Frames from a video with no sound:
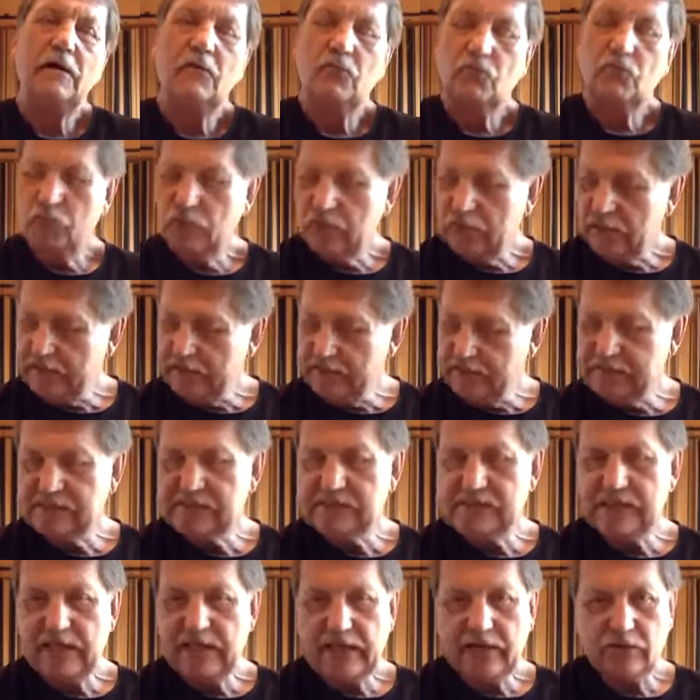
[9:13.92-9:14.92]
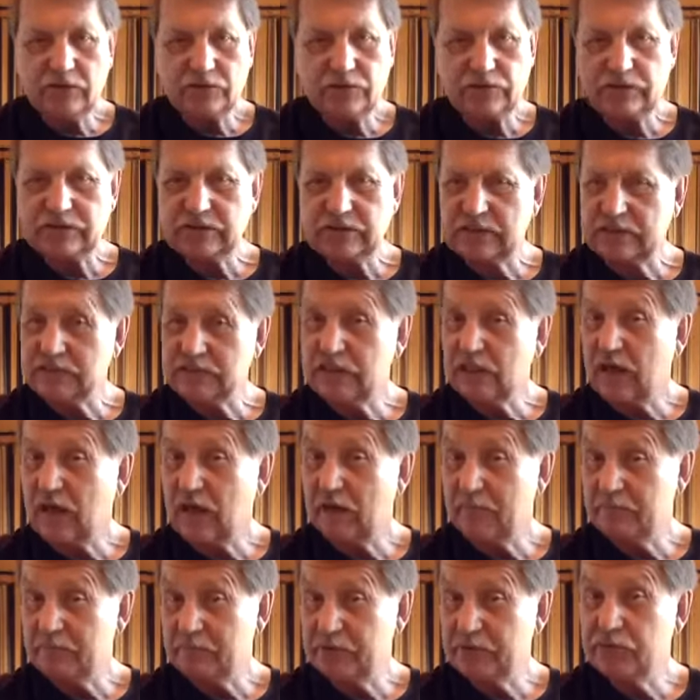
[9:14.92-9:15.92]
really stay on just the
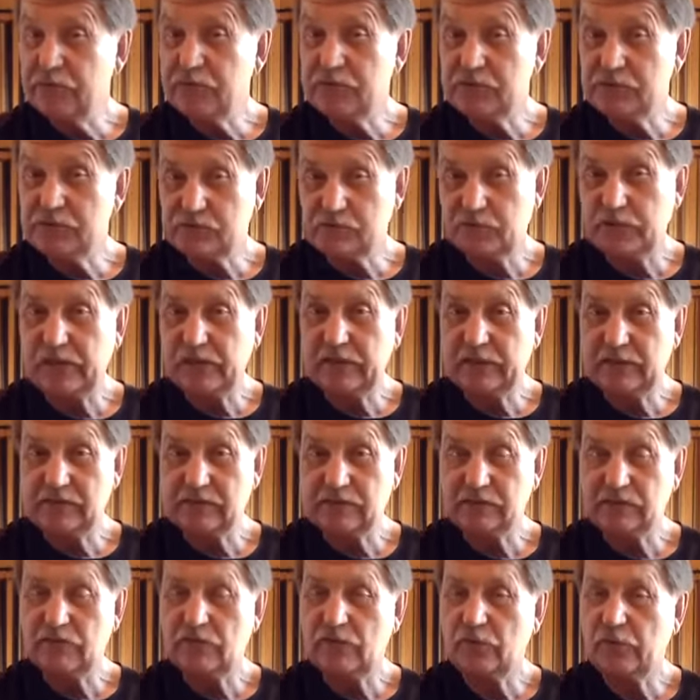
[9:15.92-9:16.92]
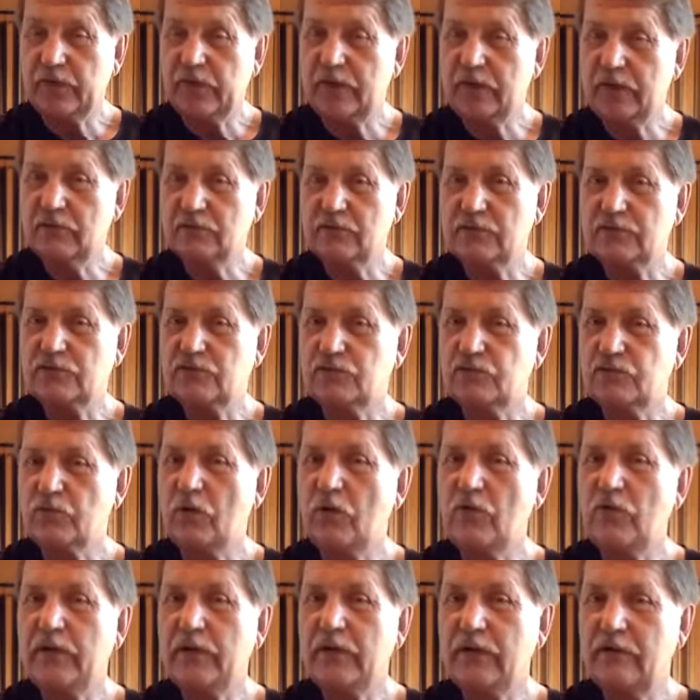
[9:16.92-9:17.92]
top 2 strings so that we hear the
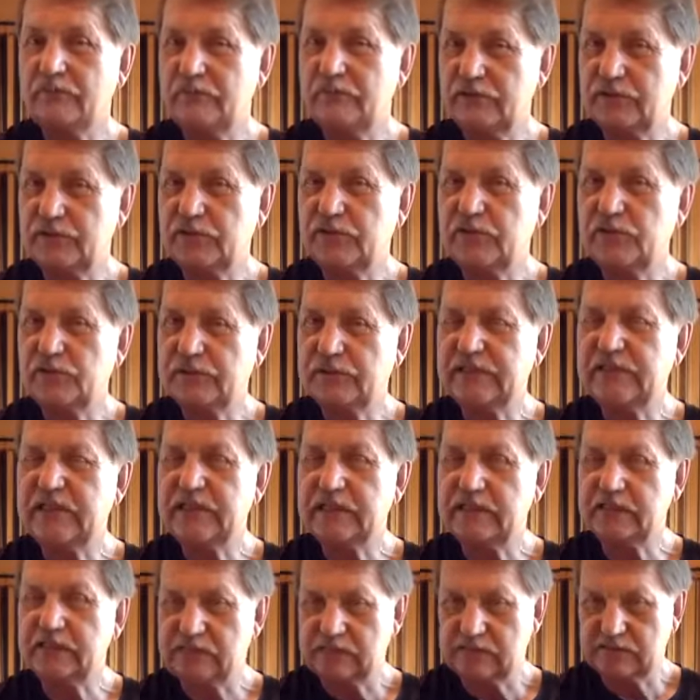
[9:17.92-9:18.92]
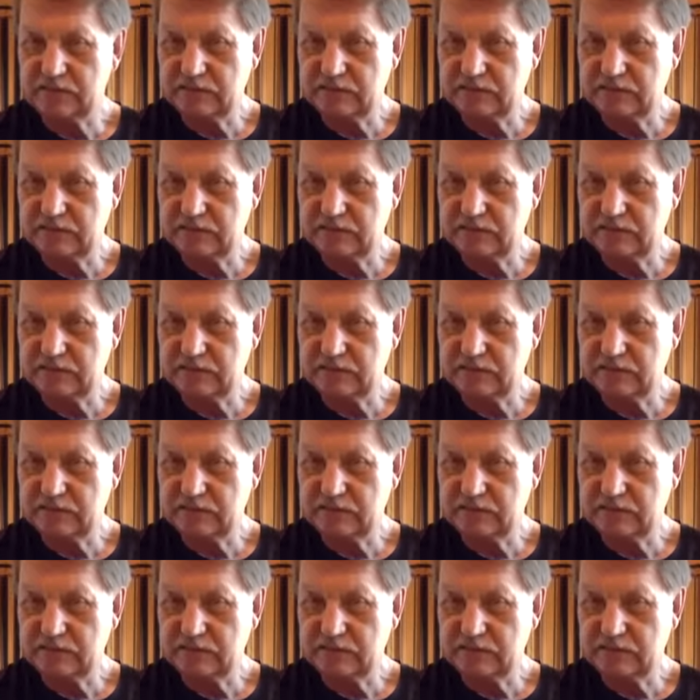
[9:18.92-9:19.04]
droning of the 2 Ds.